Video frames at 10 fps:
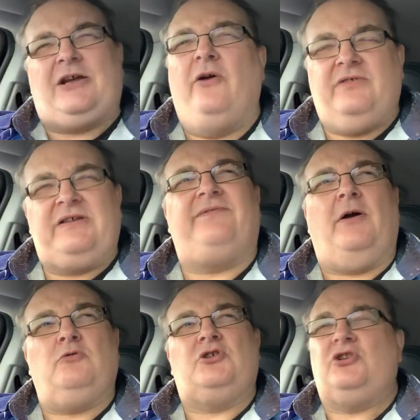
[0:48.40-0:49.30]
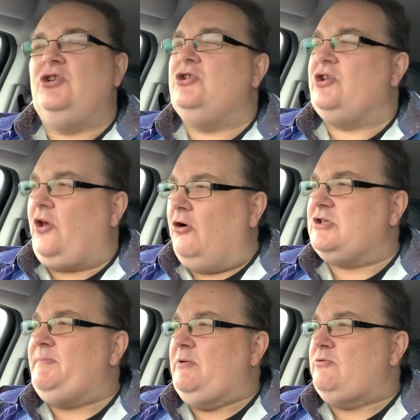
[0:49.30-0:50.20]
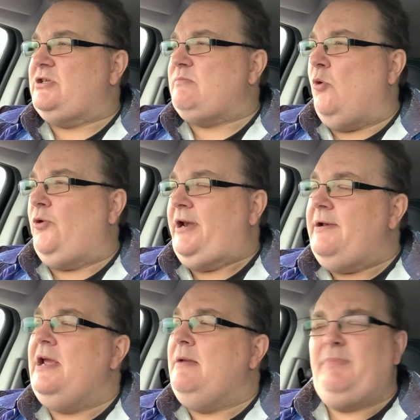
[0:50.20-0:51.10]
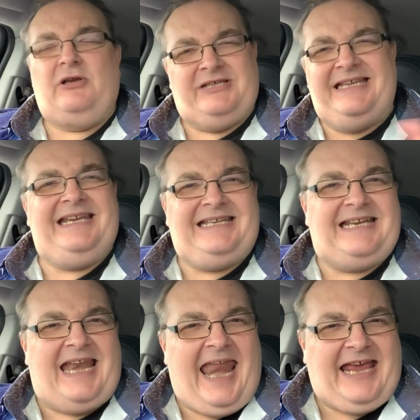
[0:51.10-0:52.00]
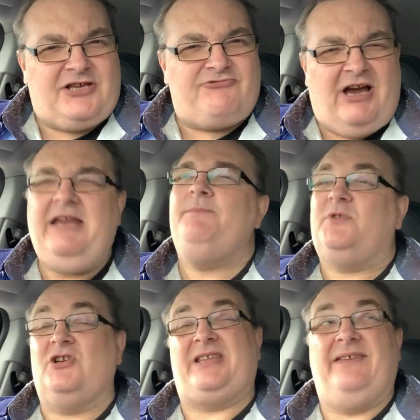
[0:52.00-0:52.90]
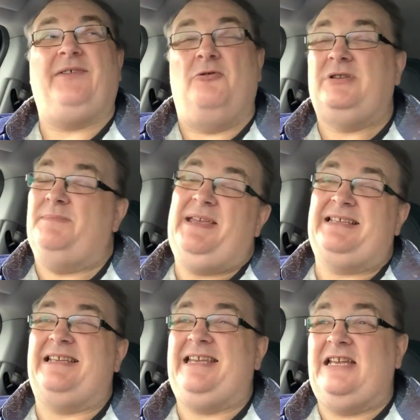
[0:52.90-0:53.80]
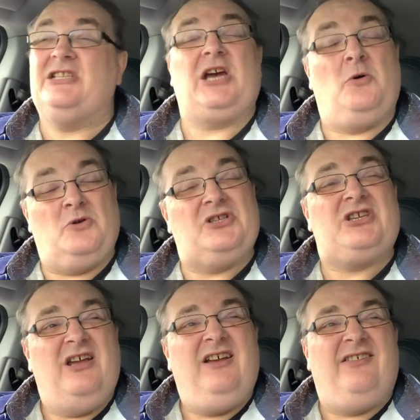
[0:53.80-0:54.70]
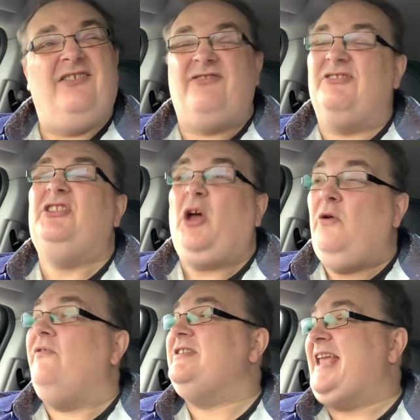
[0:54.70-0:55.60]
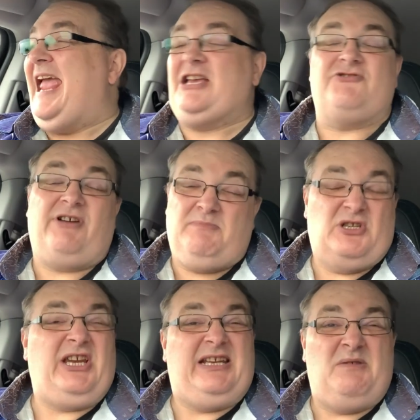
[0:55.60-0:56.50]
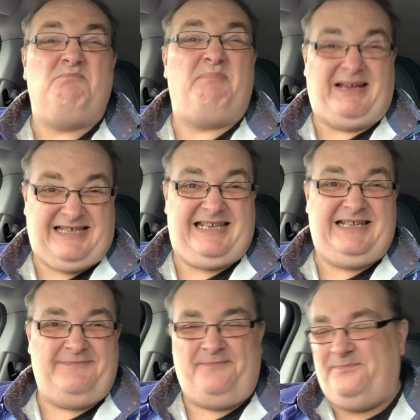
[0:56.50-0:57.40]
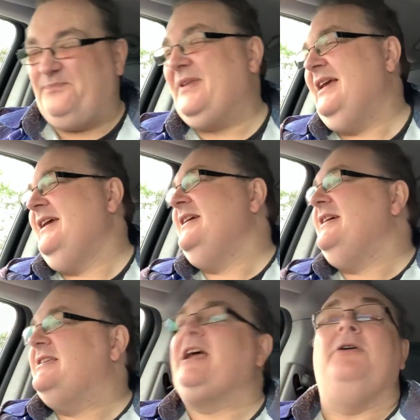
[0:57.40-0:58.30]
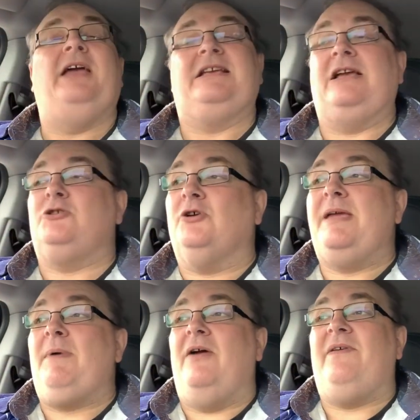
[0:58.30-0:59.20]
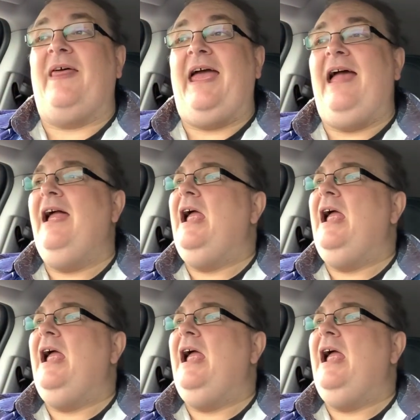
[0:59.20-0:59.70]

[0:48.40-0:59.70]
over to Folkestone to the hospital this morning because he needed an x-ray, because they phoned up yesterday and told us that Dover's x-ray machine had busted. So yes, I took him over there